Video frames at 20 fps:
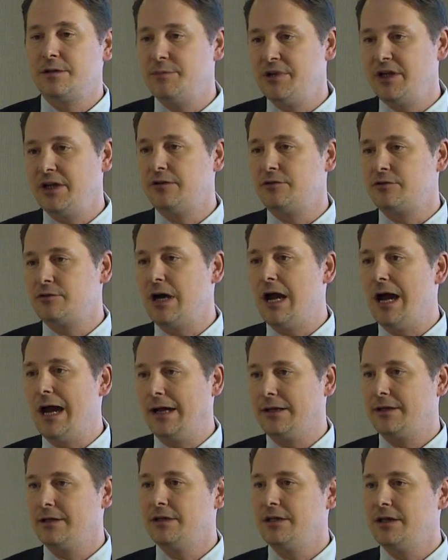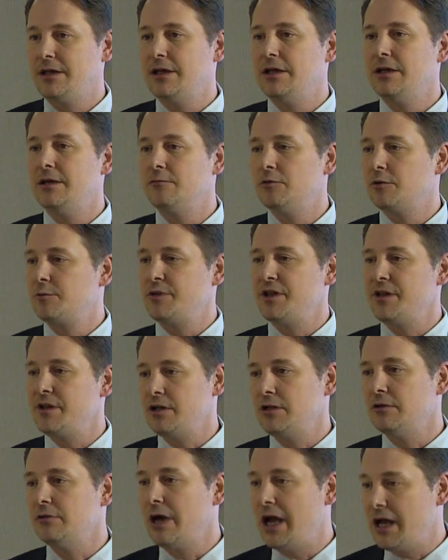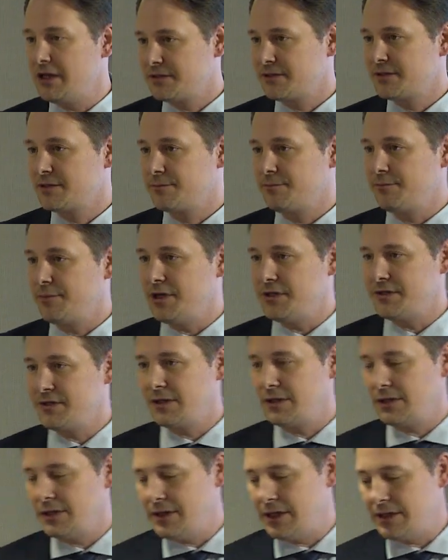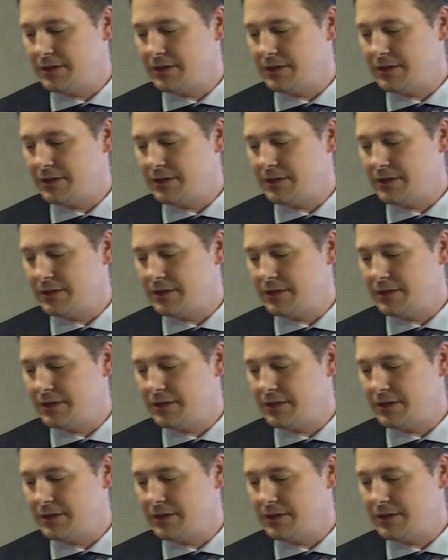the big drag here would be the US, basically.